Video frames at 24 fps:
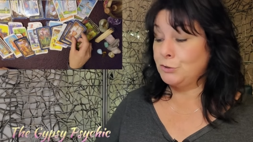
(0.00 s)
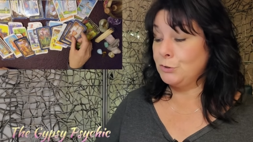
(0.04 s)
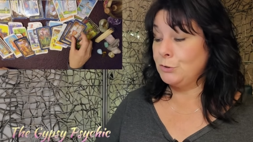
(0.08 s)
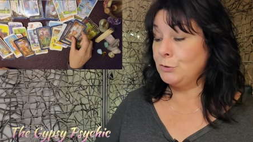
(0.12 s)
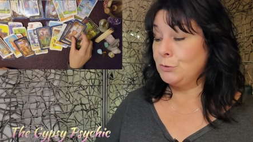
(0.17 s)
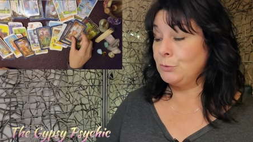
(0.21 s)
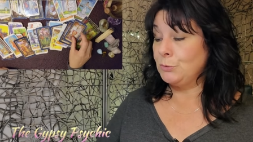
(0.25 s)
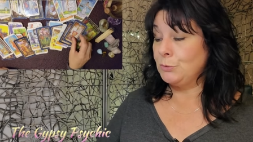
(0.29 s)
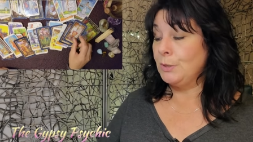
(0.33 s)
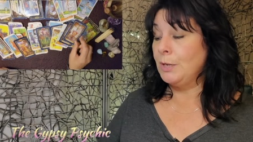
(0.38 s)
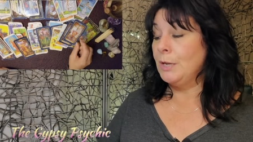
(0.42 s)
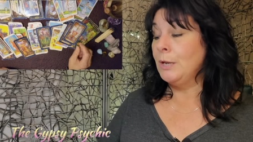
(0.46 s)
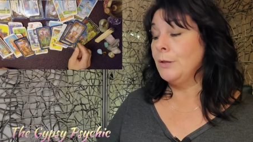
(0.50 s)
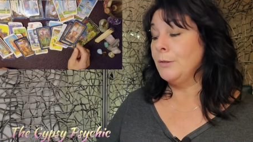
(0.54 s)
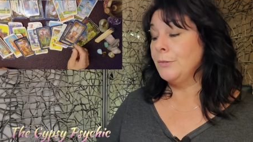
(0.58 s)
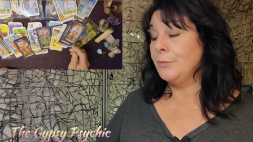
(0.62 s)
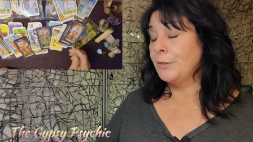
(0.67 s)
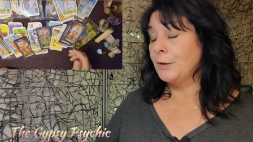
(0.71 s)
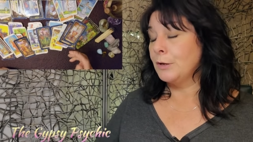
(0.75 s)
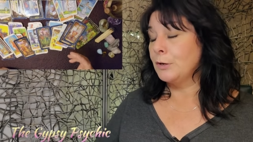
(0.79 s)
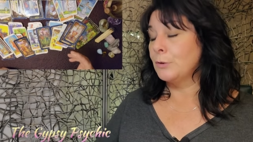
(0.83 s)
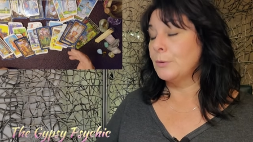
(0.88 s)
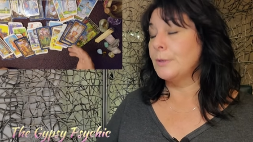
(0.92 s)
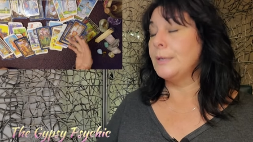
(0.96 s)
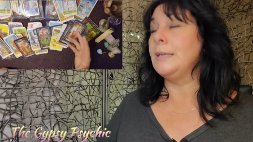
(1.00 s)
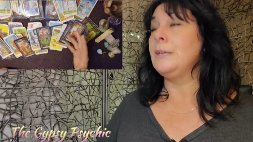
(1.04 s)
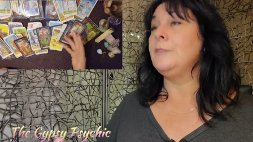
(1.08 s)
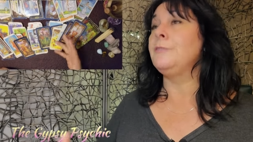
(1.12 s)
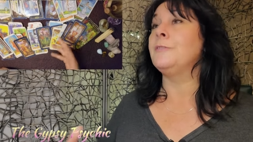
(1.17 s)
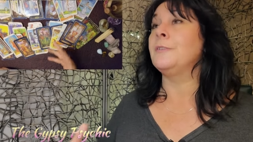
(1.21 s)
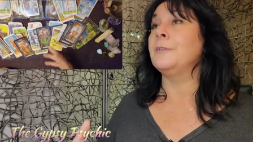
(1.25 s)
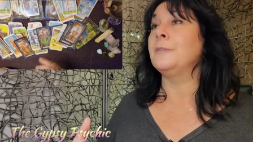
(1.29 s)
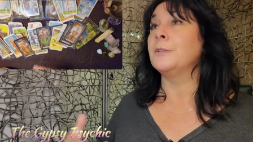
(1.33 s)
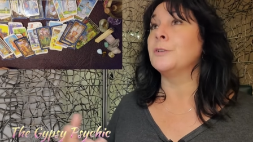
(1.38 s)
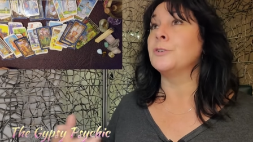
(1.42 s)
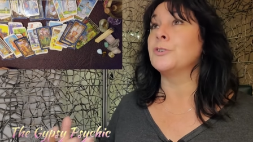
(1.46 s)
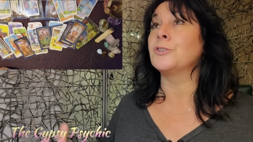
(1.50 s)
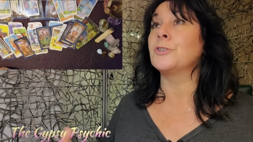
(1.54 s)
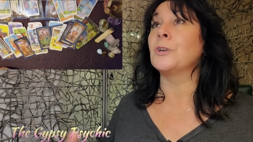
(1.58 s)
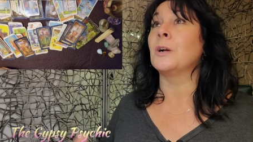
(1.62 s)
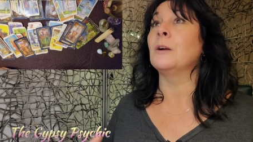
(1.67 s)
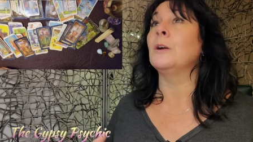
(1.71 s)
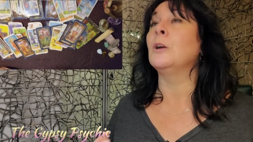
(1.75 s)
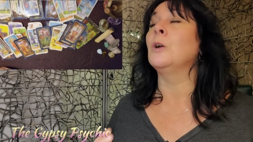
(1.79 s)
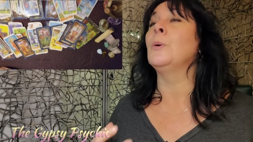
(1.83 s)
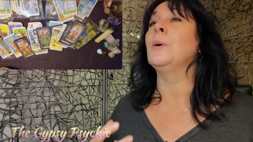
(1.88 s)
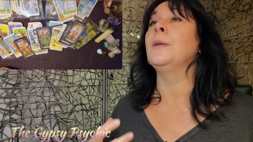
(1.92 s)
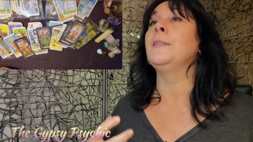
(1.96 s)
the grief and the
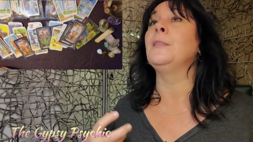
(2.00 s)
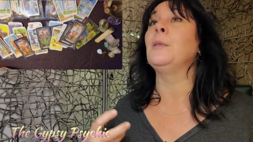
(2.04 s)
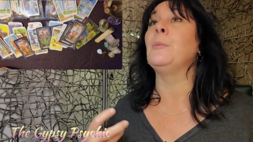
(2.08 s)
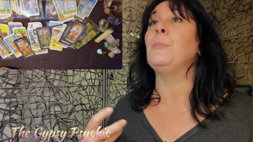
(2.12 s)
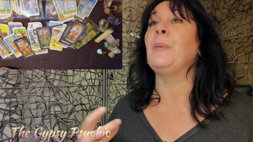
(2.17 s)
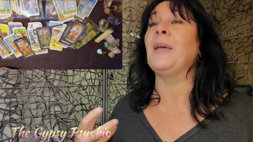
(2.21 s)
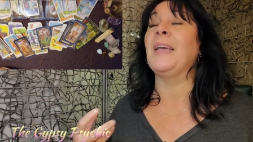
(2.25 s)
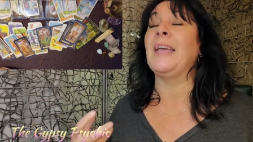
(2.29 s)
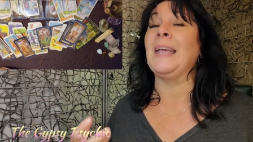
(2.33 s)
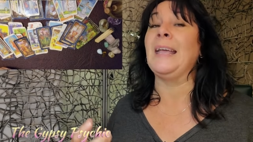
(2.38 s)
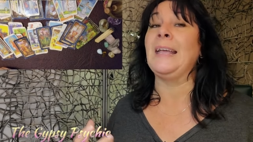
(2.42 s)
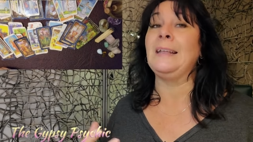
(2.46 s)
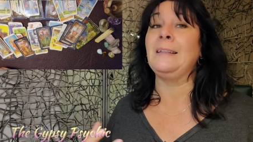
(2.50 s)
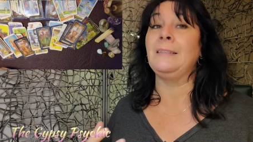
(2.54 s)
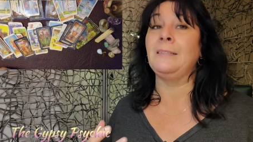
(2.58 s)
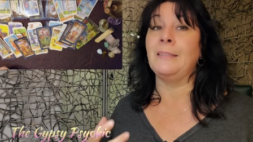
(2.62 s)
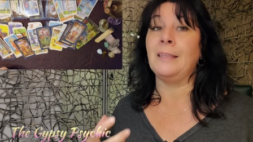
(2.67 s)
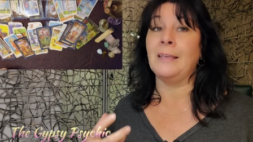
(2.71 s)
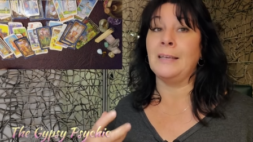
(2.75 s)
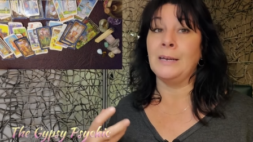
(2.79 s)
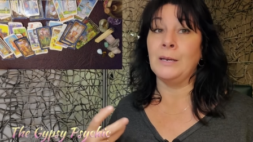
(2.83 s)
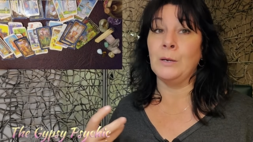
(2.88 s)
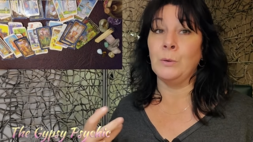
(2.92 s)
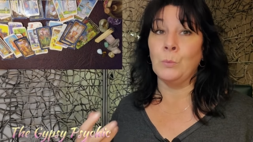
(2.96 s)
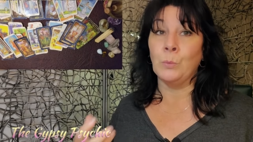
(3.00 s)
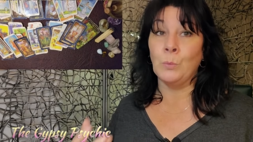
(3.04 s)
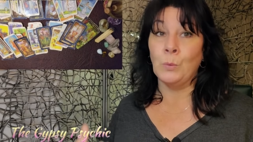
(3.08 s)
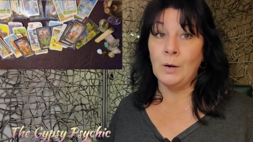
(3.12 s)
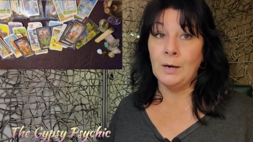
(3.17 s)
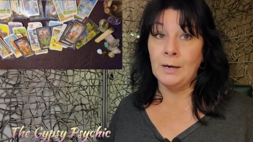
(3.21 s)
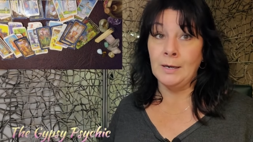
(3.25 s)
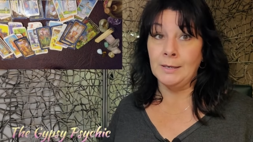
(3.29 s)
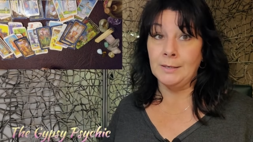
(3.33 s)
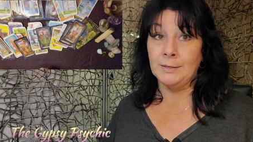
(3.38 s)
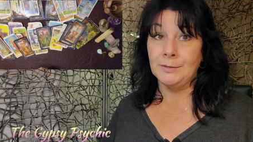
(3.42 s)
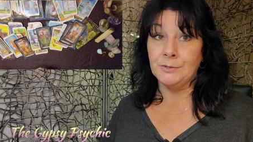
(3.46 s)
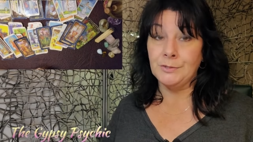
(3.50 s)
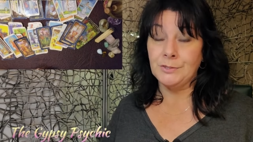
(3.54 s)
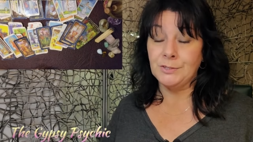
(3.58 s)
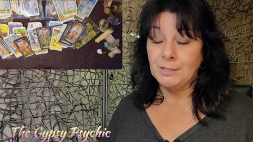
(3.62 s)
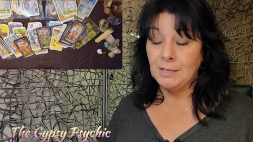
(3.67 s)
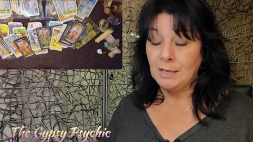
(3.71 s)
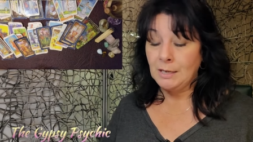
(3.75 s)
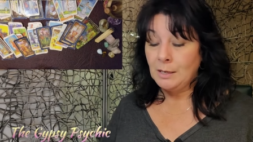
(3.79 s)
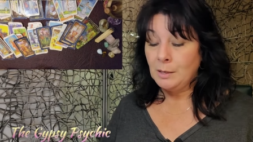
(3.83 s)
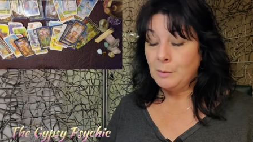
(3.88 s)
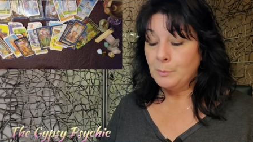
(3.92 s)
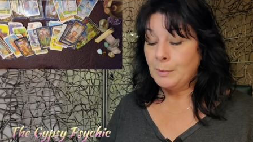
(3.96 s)
sorrow and the pain that it was,
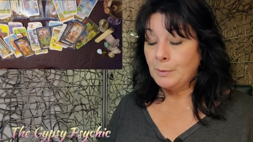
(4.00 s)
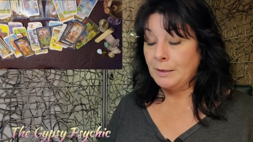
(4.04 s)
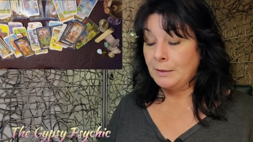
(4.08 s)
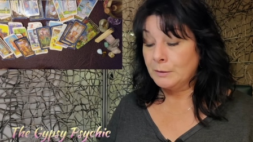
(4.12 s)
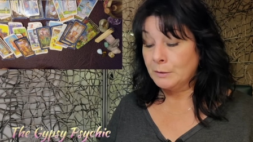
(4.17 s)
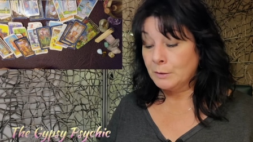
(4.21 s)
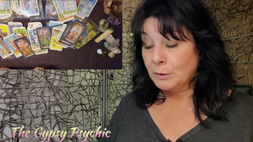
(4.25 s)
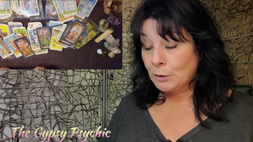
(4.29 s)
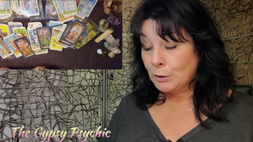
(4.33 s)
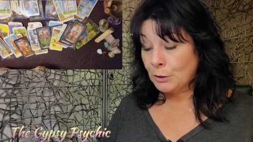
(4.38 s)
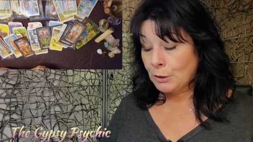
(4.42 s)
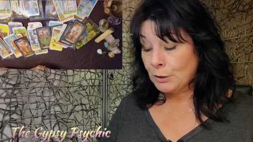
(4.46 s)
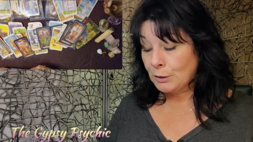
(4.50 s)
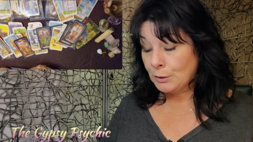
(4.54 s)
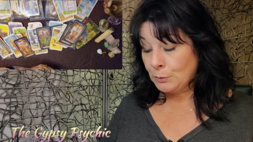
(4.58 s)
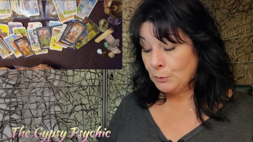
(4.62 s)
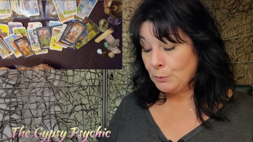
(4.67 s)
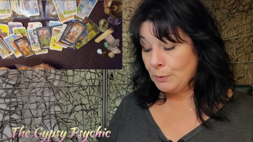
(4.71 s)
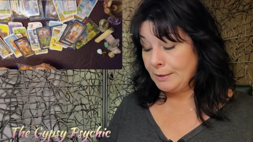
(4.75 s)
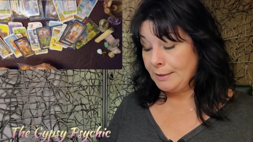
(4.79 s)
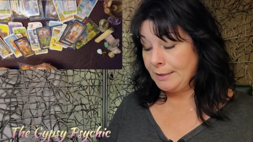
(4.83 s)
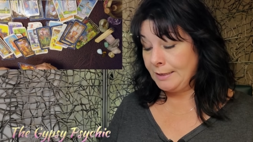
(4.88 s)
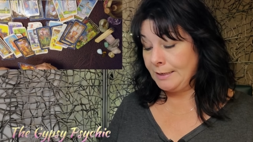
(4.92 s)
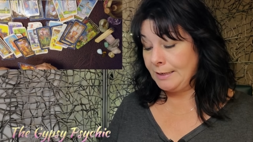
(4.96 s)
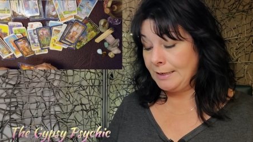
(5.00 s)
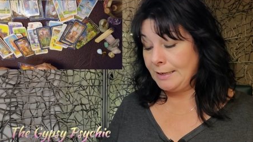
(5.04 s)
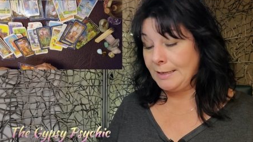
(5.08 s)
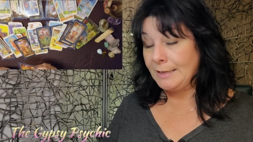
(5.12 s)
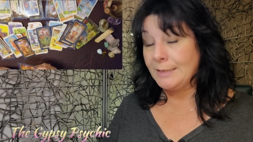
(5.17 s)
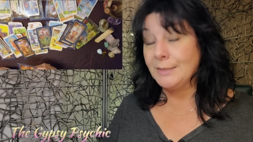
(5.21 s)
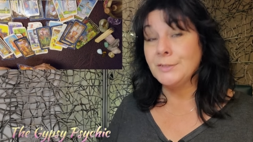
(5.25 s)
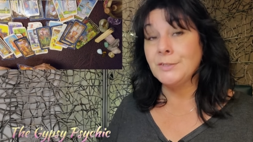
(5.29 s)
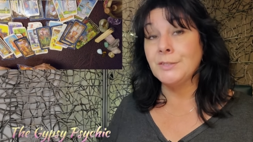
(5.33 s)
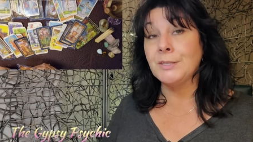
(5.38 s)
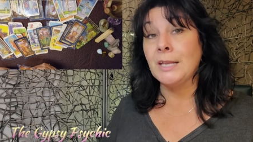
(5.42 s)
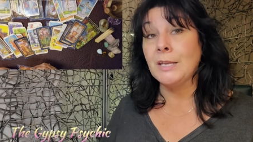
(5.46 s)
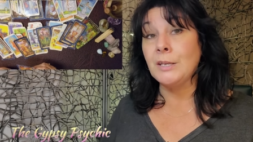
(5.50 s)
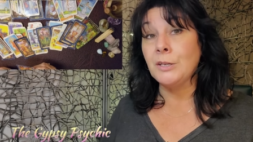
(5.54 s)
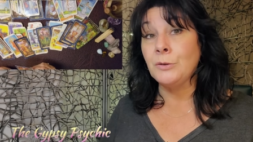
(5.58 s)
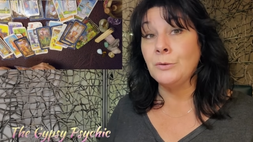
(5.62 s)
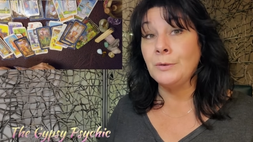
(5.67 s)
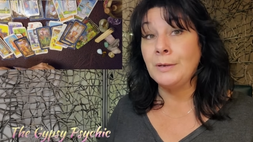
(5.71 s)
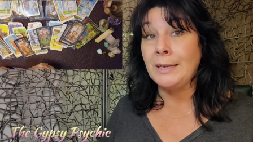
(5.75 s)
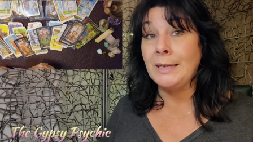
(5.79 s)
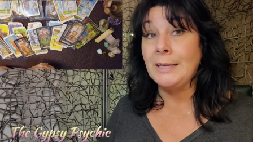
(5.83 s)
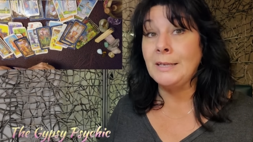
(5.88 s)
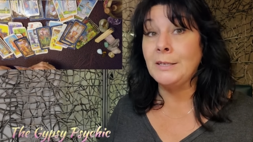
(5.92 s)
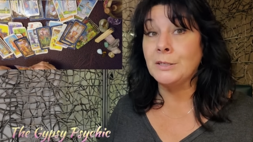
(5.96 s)
but learn what it is that
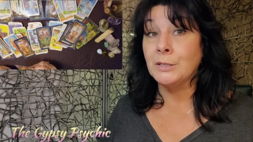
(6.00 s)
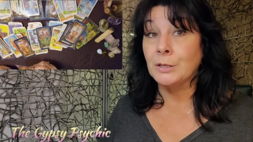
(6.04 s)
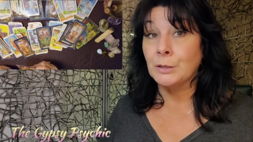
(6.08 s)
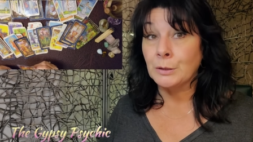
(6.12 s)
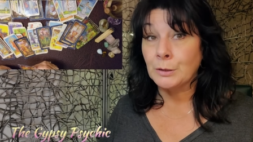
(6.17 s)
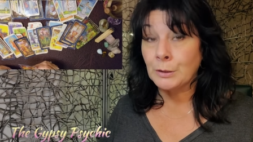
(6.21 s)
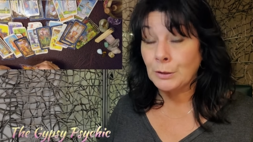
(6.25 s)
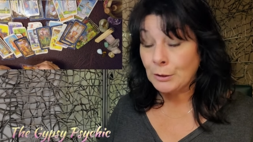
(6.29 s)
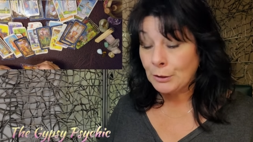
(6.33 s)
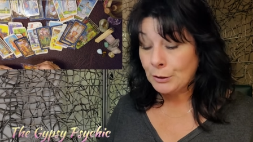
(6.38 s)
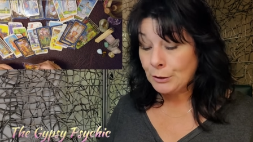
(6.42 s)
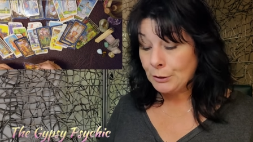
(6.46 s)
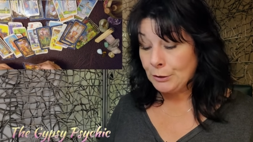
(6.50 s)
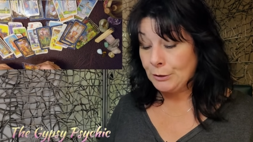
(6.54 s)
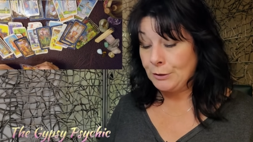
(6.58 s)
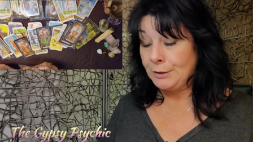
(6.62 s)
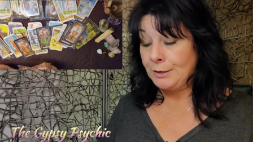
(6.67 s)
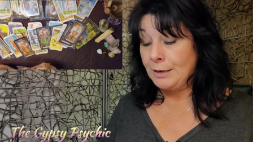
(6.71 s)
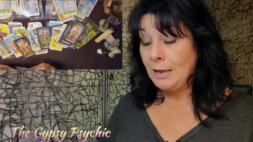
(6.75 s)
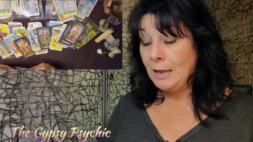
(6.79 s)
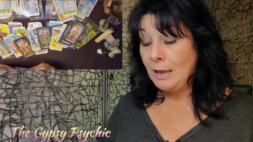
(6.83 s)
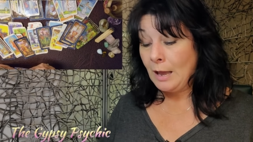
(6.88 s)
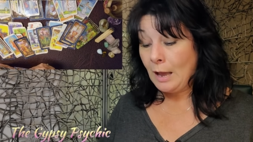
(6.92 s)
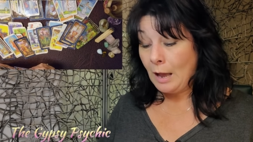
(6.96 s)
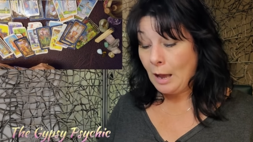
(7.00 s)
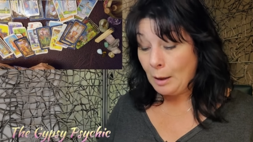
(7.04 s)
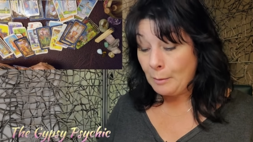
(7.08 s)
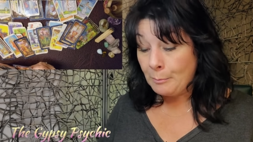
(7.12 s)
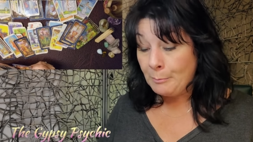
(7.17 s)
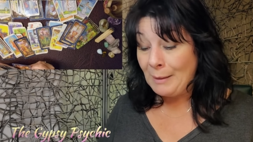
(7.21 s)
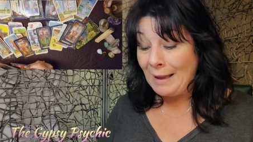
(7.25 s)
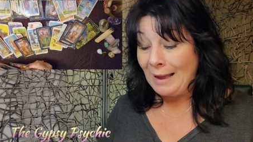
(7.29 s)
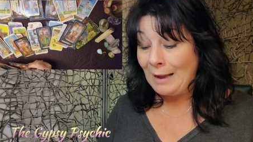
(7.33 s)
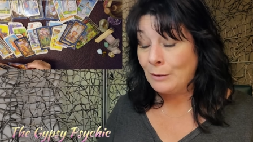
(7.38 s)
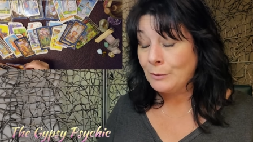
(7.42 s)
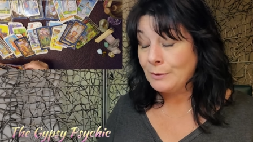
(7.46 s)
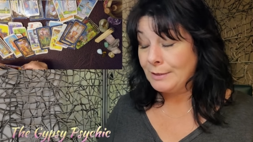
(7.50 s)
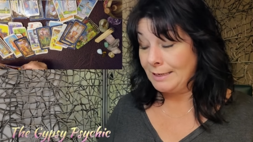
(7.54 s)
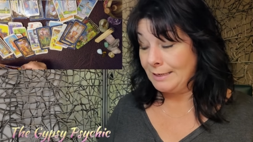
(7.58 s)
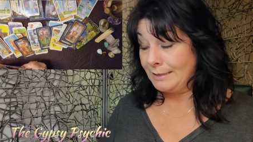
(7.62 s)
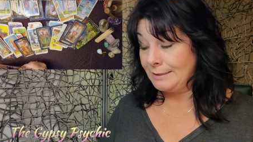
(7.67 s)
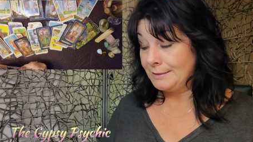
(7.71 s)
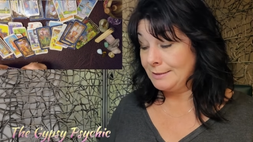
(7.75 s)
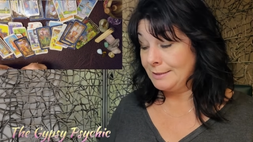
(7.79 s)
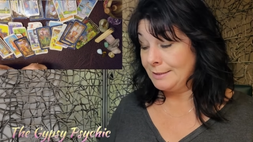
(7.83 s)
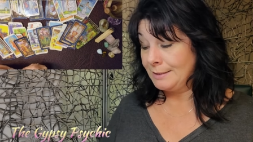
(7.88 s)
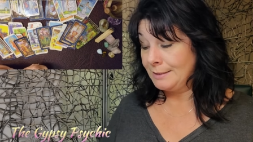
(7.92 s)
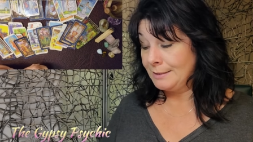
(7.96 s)
you need to learn about
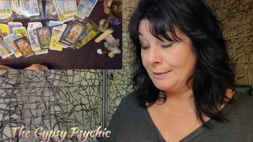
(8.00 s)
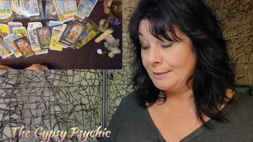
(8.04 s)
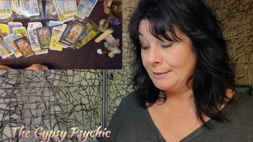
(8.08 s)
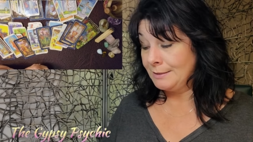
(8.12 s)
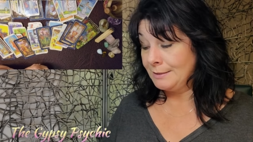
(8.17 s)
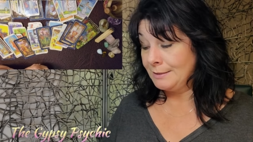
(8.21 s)
it.